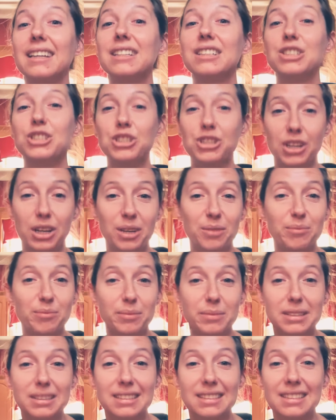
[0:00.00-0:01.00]

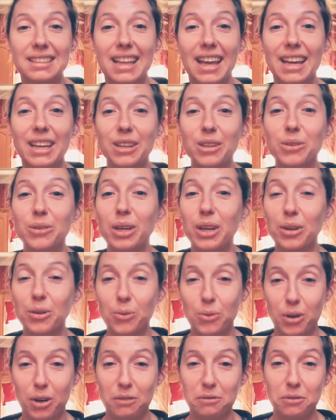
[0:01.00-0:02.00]
gyms that you can
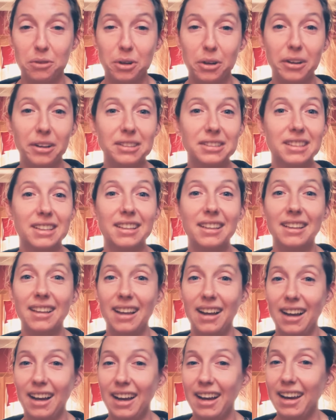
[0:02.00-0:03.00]
work for. There's a
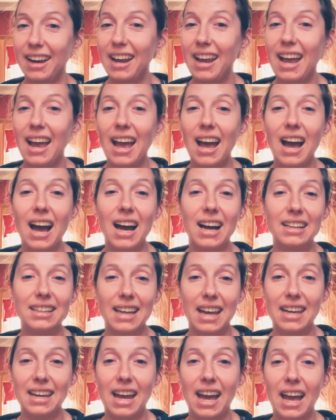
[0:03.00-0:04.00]
lot.
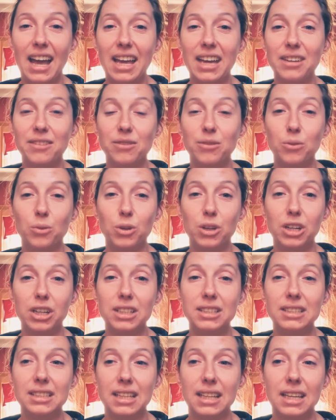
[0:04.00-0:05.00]
Again, I've
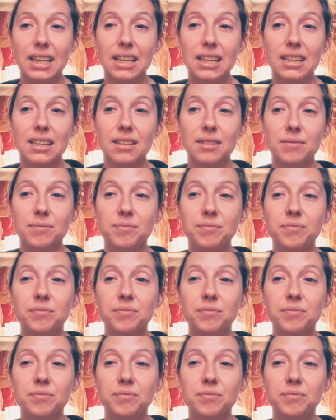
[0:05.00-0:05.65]
worked in